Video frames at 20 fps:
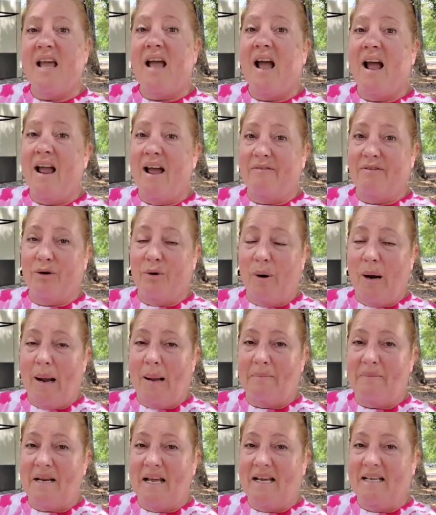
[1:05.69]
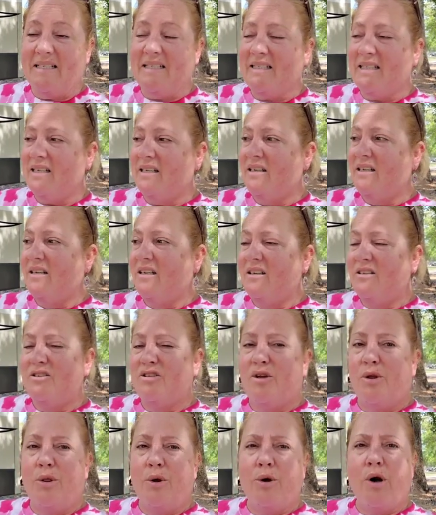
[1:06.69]
I have a crab net,
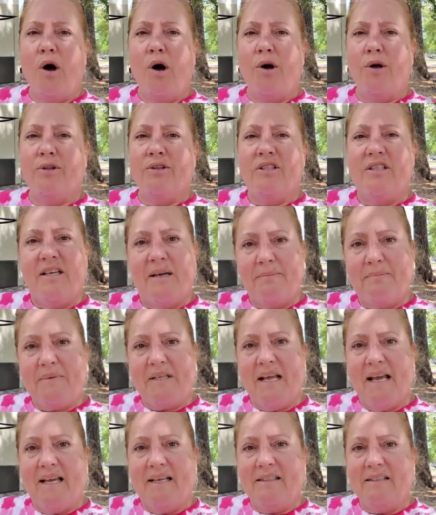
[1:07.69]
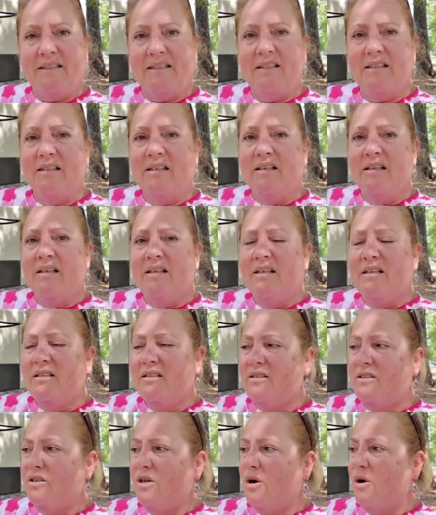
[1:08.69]
so they're called dip nets.
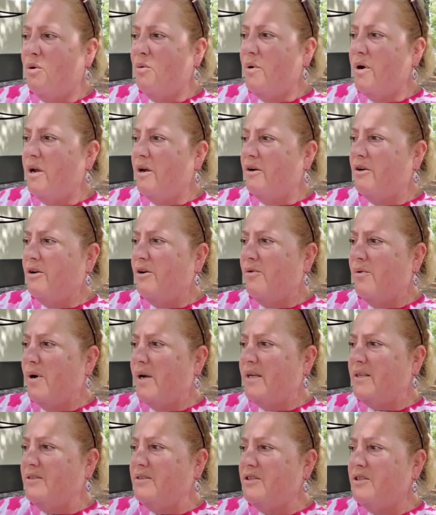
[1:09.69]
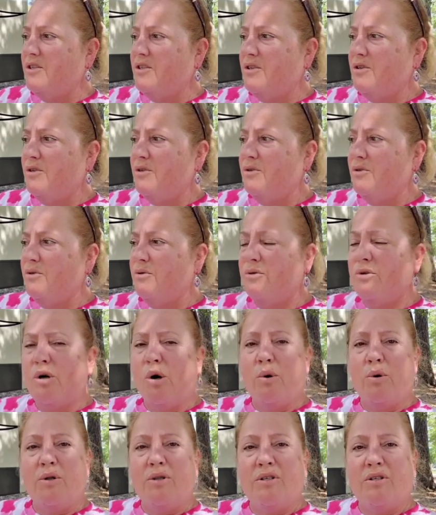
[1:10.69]
So we are going to
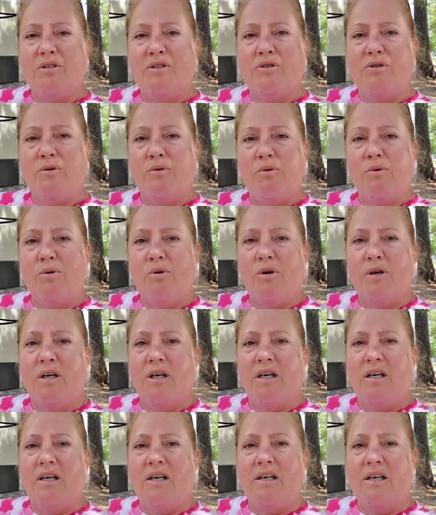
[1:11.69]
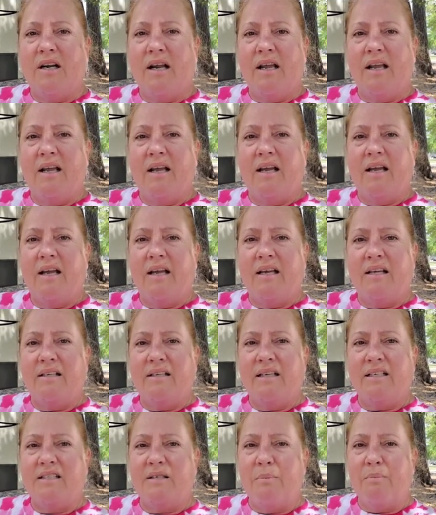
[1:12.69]
go to the store and
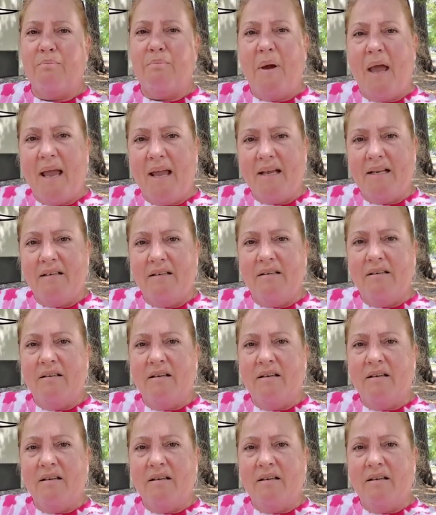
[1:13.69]
get some bait.